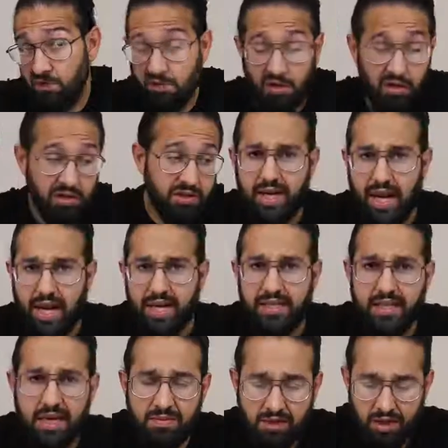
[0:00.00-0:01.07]
it will cost. Yeah, in
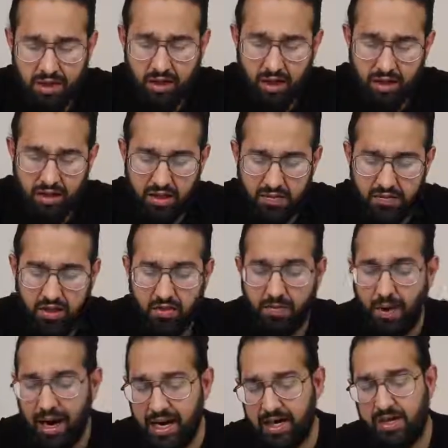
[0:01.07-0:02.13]
terms of the customs, you
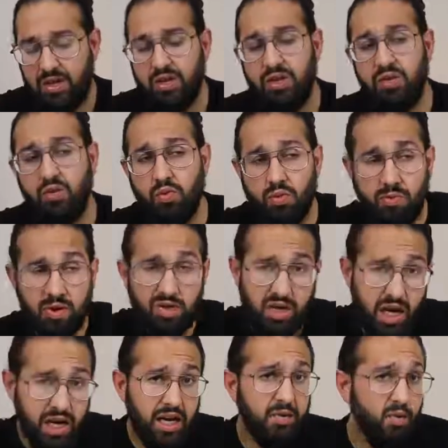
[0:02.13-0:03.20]
will most
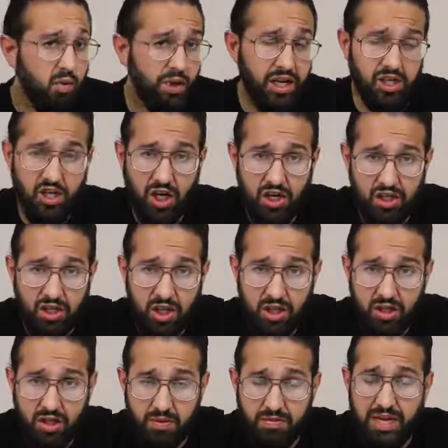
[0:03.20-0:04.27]
likely get charged
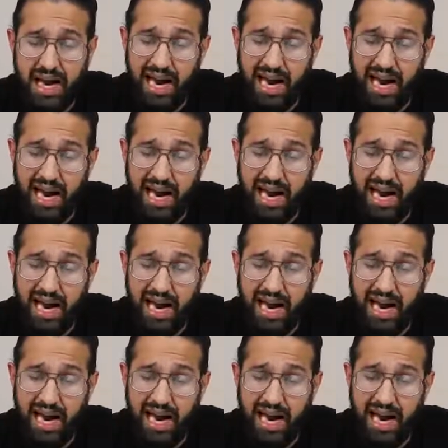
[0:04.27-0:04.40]
customs.